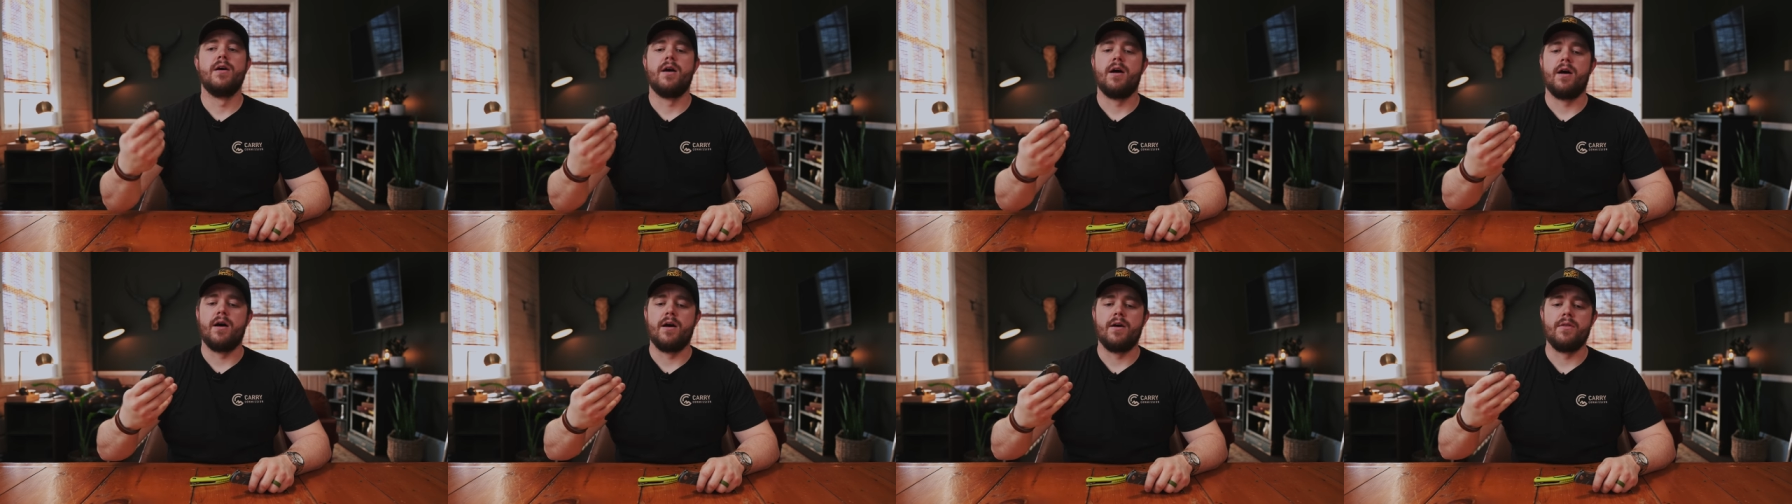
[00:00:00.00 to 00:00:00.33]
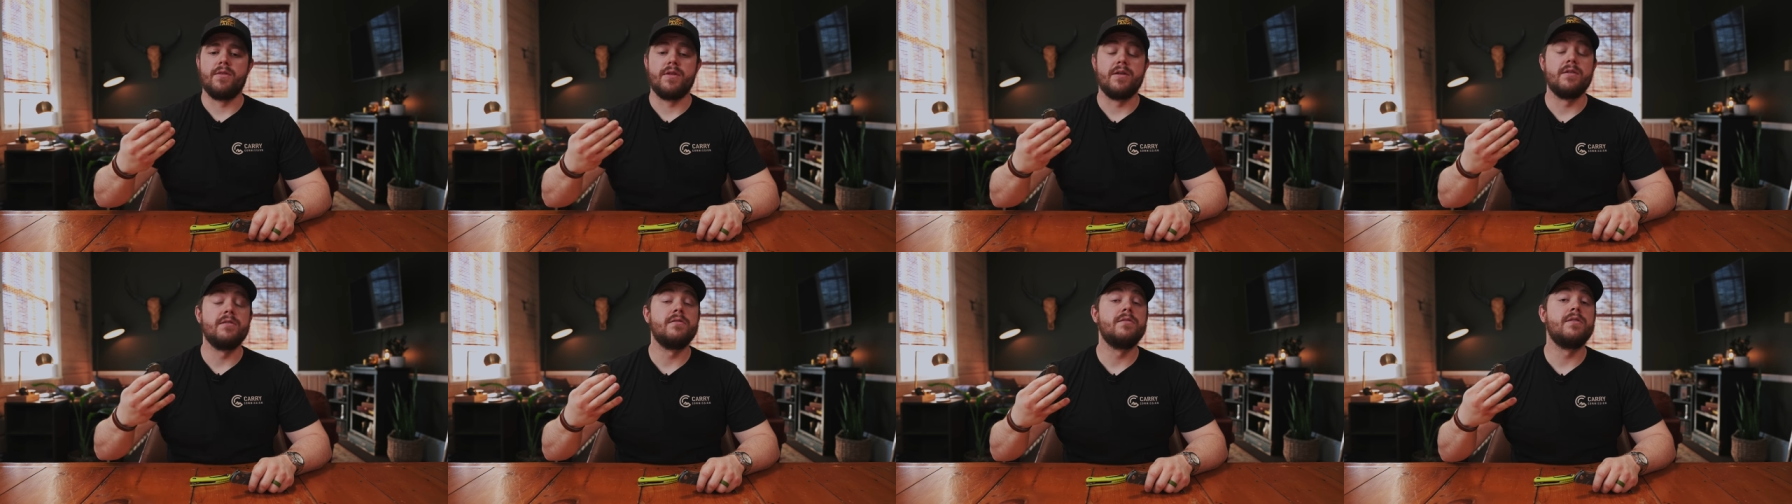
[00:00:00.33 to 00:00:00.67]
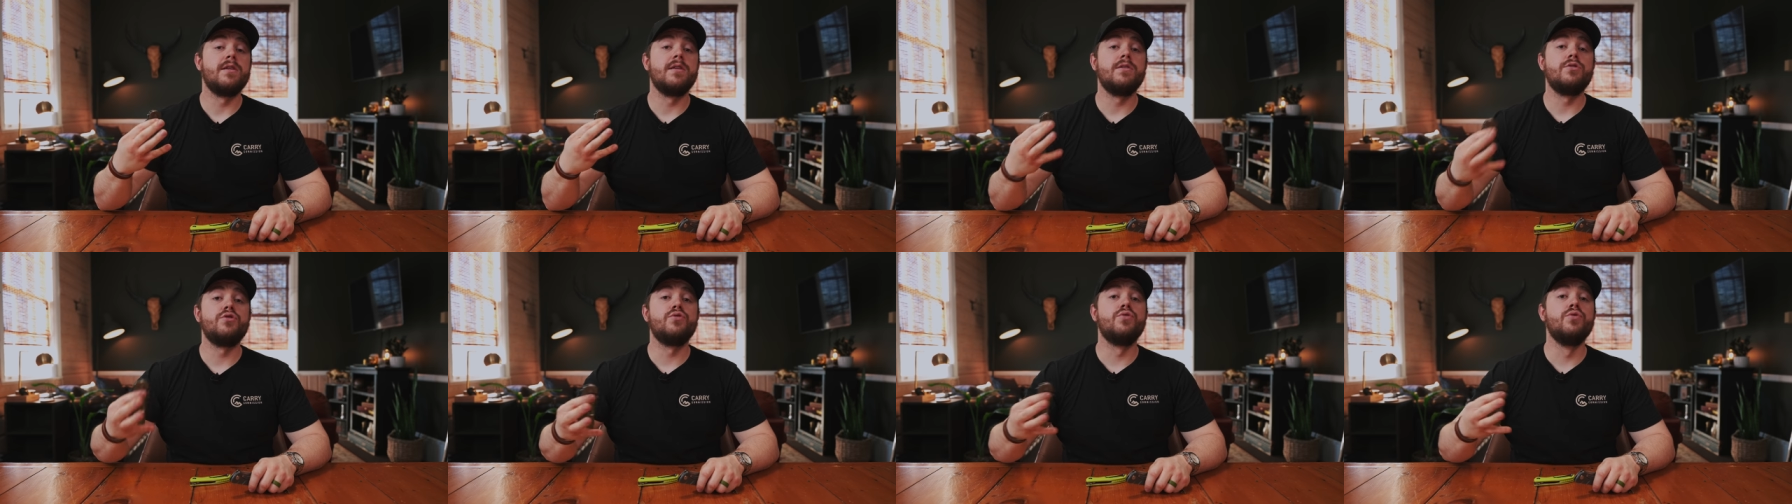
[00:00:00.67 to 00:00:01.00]

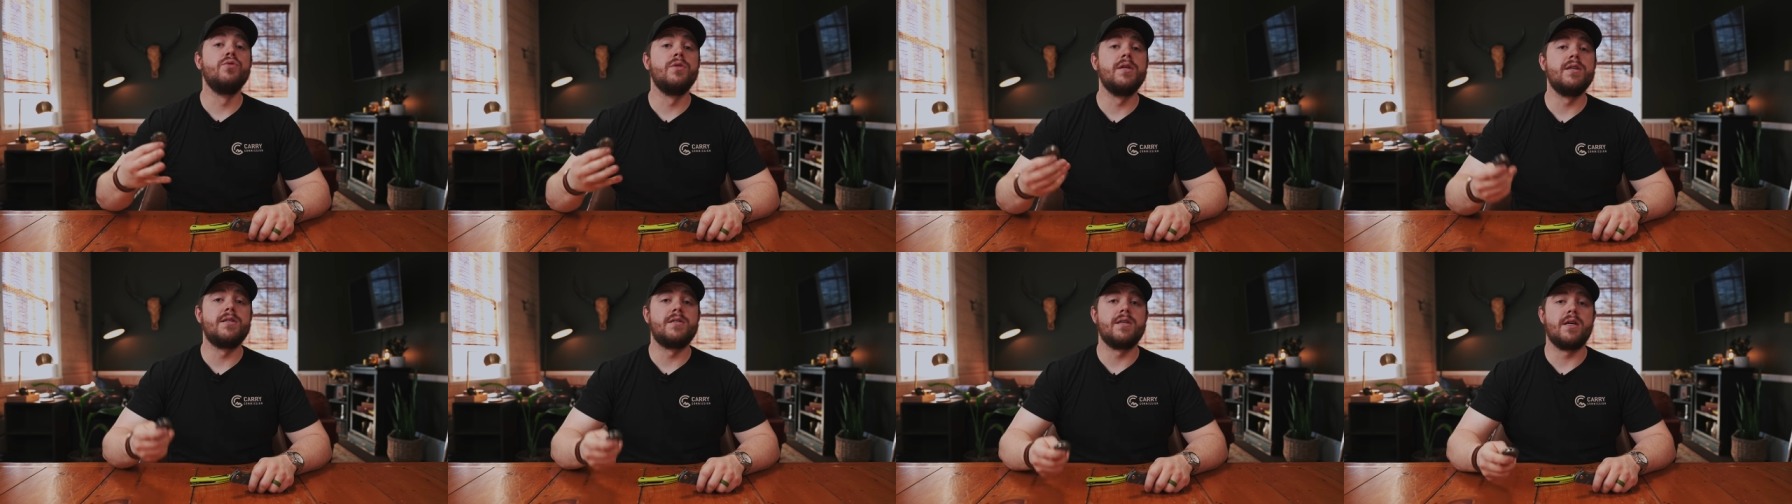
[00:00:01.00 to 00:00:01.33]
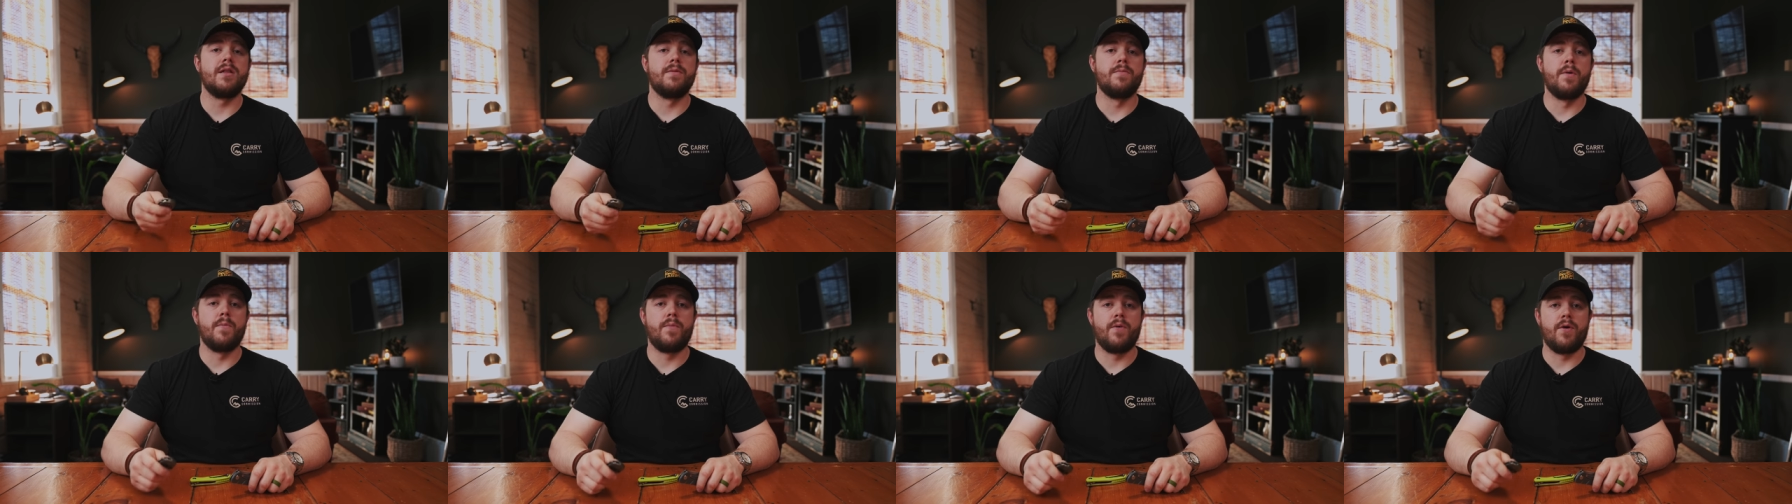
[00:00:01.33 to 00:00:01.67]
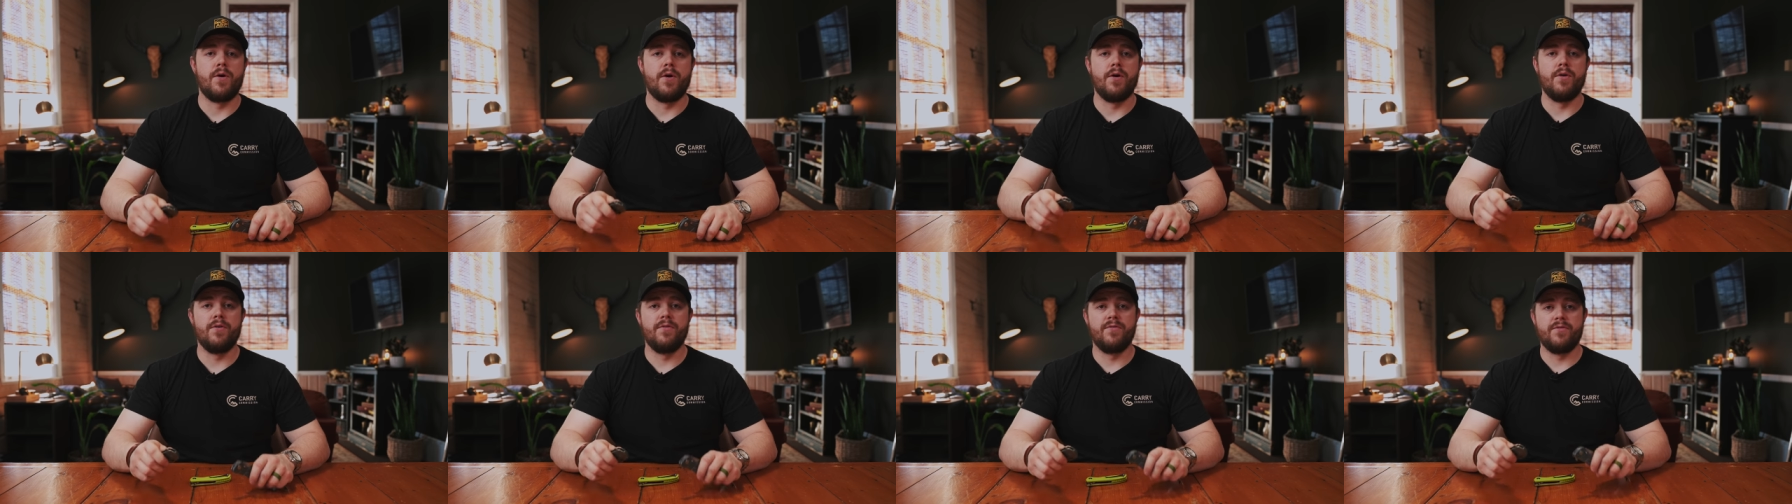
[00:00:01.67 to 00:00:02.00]
that truly set them apart